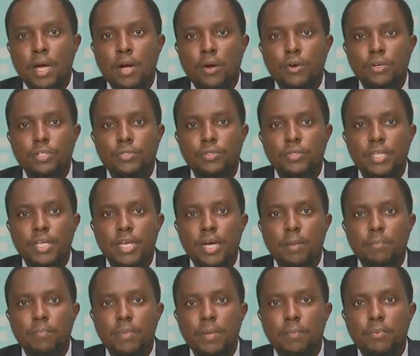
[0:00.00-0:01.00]
According to the
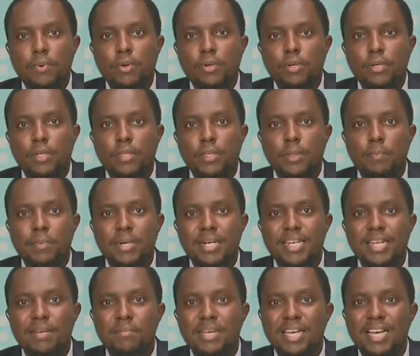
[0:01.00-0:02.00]
young people, the
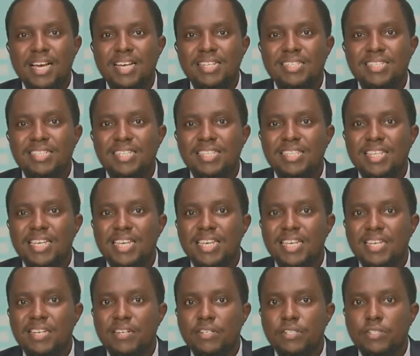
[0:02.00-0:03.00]
pandemic has seen the
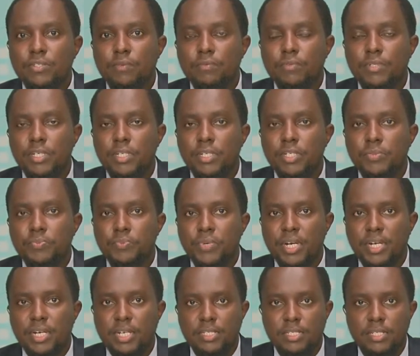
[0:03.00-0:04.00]
increase of teenage
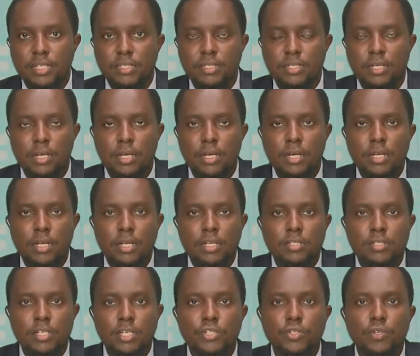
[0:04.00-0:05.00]
pregnancies,
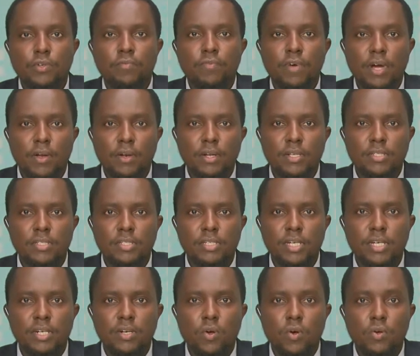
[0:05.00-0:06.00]
sexual
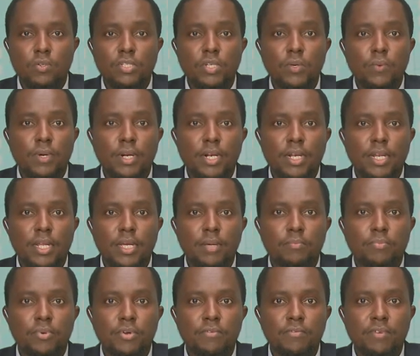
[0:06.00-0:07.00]
violence, and
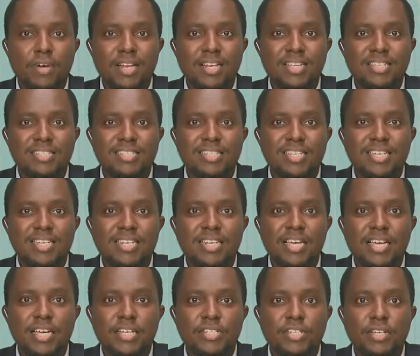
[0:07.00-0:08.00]
consequently prevalence in
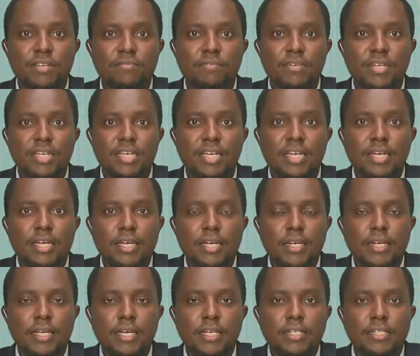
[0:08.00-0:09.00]
HIV,
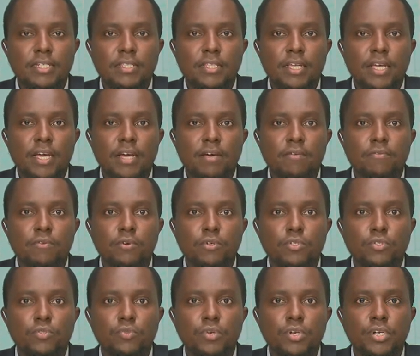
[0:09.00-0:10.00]
negating the
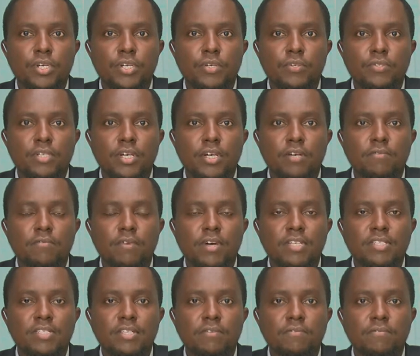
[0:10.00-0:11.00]
efforts to reduce
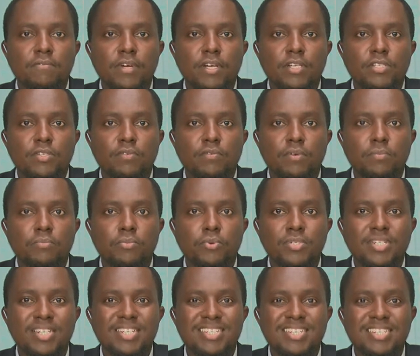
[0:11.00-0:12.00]
adverse effects of
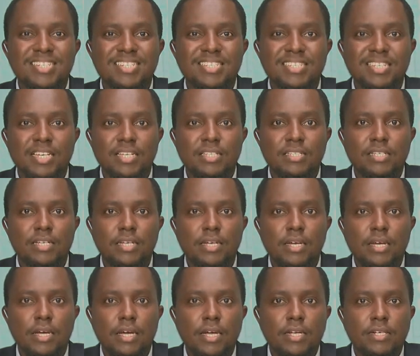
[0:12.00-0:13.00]
unprotected sex
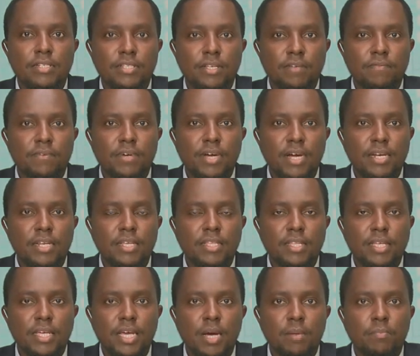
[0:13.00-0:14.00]
and
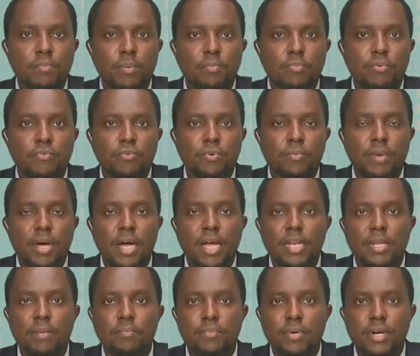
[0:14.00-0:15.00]
safeguarding the young people from
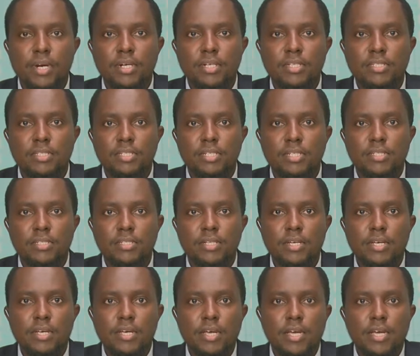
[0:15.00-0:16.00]
early pregnancies
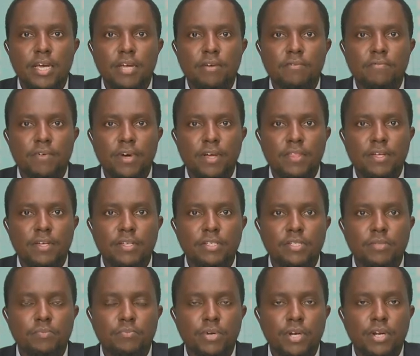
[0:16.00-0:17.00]
and further
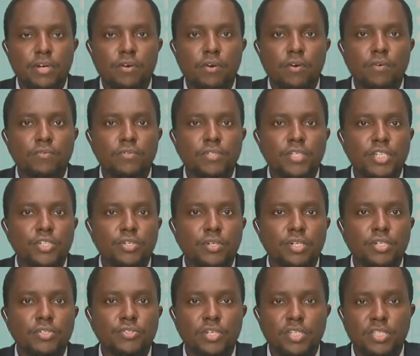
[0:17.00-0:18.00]
spread of
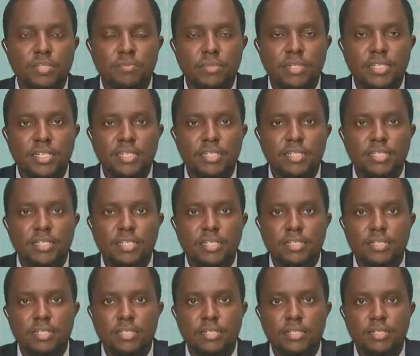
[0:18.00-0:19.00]
sexually transmitted
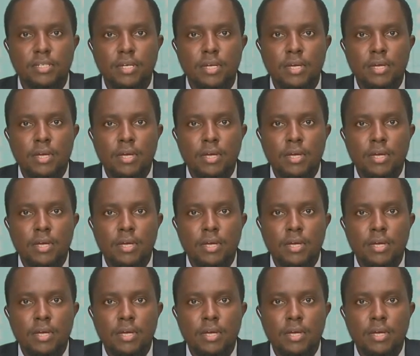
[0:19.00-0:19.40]
diseases.